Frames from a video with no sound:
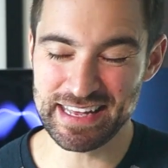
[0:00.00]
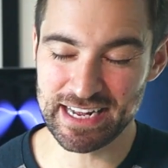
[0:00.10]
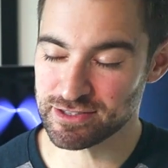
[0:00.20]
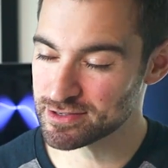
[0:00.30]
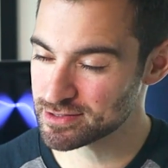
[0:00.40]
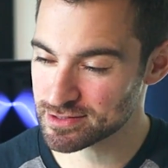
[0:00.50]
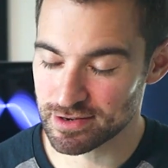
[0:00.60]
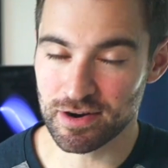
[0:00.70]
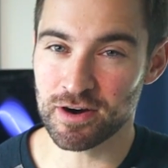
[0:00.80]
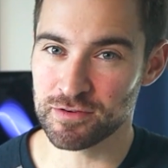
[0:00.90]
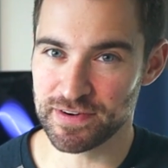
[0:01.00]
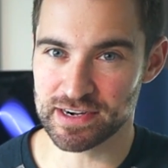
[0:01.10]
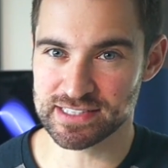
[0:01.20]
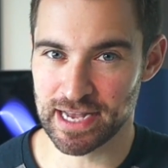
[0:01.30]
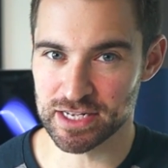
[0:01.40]
and the answers aren't
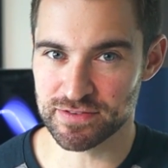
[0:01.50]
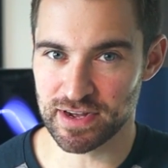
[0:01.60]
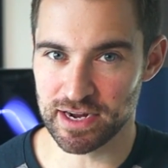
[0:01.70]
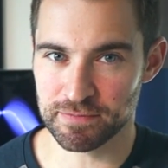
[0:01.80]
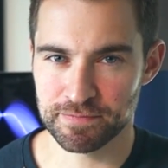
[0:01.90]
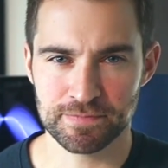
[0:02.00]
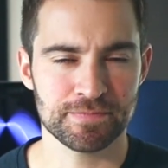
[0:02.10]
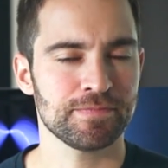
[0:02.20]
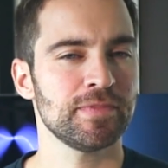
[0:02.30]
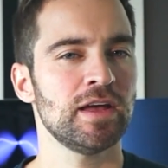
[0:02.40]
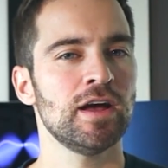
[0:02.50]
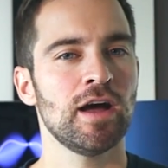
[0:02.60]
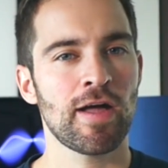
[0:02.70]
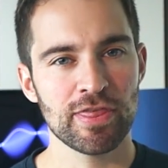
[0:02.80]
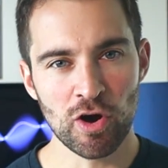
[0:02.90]
very satisfying.
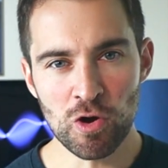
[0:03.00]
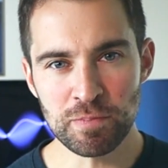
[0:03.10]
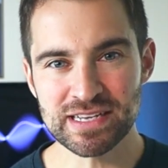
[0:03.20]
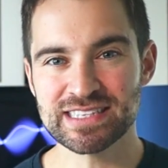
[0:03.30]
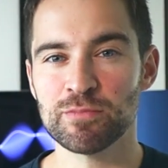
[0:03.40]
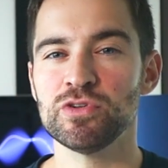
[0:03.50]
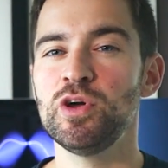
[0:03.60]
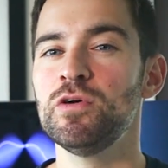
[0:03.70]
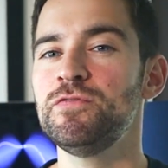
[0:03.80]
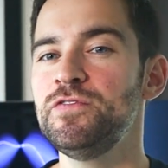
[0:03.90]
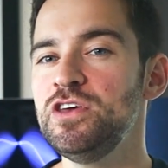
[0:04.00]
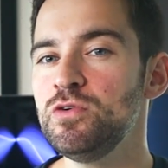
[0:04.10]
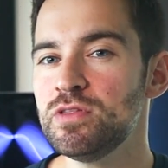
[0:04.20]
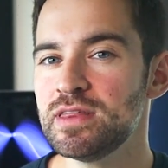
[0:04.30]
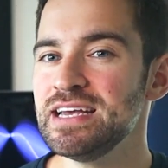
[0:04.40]
The hope is that we'll know a
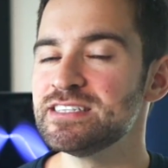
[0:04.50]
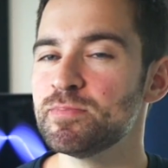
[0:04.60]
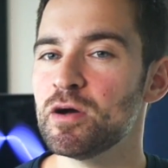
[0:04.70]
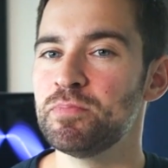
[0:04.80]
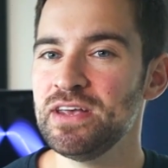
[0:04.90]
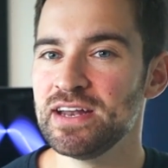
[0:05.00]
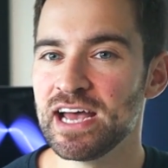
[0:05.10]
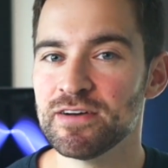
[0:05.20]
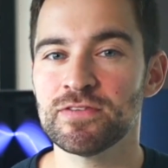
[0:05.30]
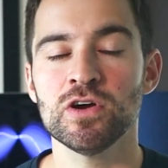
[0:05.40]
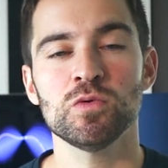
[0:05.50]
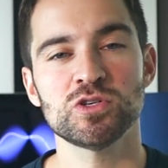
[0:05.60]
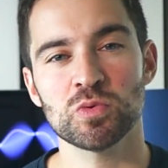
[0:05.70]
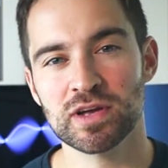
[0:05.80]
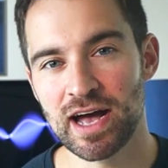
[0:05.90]
few things about P and F
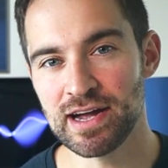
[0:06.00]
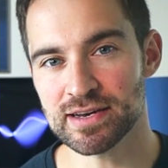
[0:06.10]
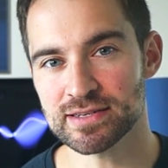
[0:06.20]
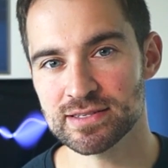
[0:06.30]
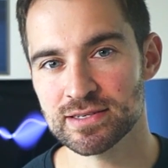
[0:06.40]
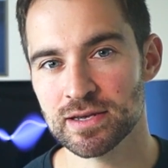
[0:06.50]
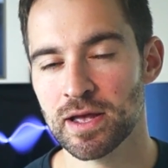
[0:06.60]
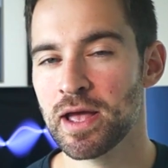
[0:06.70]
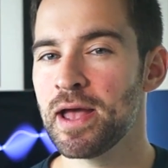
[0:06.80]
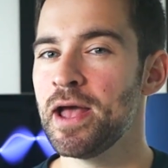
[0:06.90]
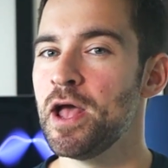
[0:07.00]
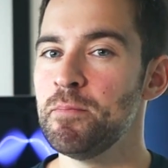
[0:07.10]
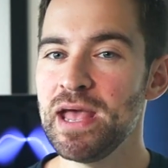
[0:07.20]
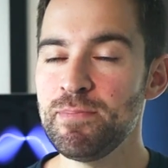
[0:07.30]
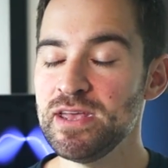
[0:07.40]
which will guide us.
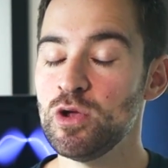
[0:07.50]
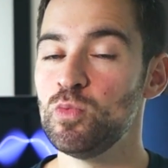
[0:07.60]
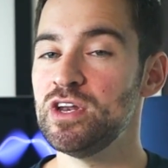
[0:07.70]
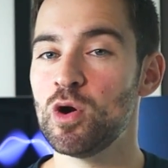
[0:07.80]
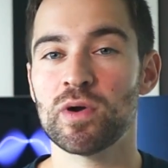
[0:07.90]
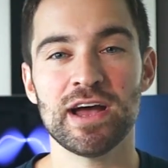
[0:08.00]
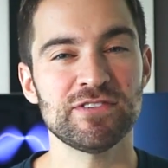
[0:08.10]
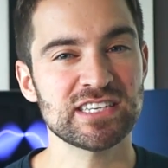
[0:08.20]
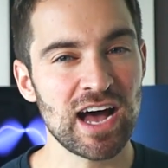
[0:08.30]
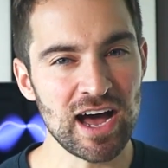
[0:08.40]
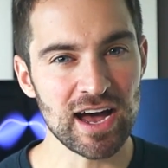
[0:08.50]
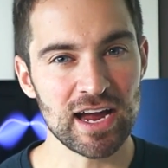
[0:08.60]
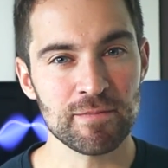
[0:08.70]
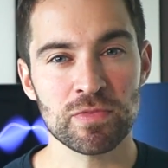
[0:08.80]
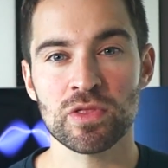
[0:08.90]
Maybe we know where F is
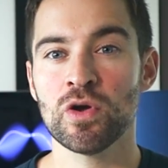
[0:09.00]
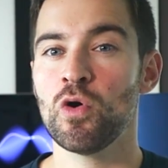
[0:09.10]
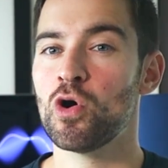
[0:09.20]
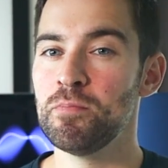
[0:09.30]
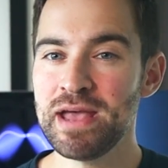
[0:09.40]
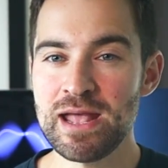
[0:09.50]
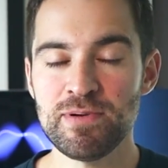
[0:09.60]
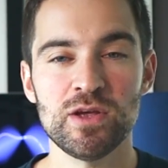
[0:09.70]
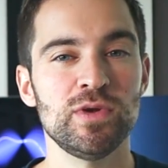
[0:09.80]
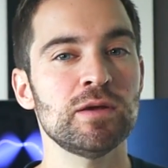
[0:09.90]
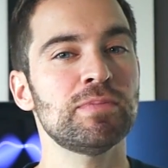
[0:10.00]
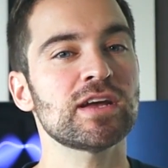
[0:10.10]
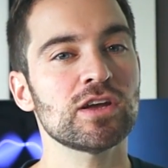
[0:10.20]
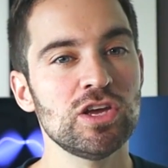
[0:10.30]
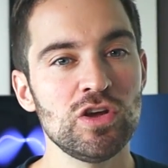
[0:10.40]
high, or maybe we can
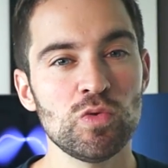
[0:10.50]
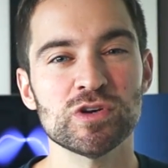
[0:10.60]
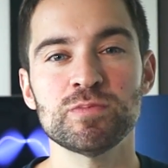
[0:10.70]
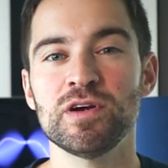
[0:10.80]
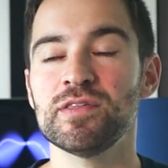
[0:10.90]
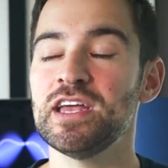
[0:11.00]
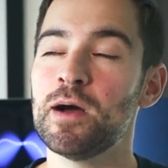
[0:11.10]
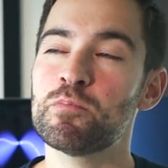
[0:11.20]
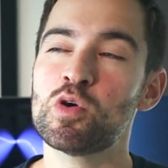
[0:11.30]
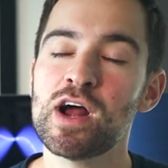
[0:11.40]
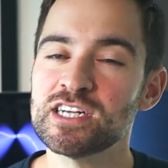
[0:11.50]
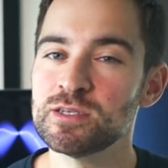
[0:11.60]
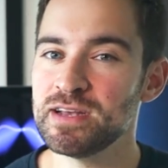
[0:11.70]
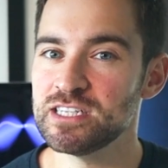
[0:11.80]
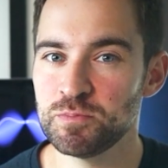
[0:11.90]
pick a Q which merely
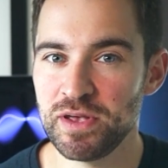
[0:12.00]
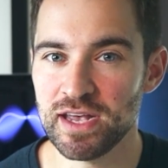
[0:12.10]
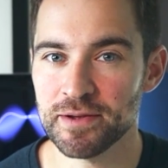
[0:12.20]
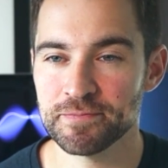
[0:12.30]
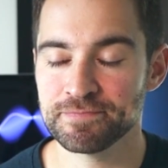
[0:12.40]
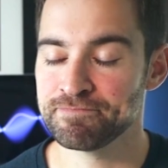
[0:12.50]
approximates P.